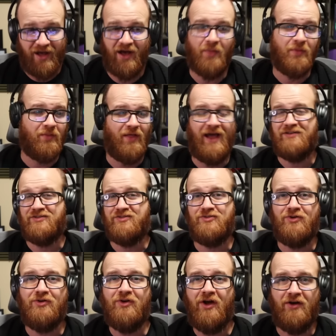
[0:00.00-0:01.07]
on the last
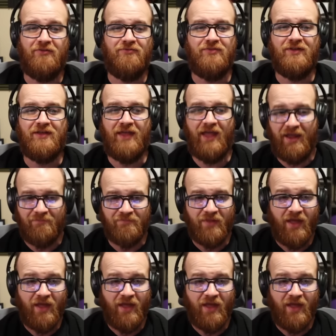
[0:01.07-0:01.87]
turn of the game.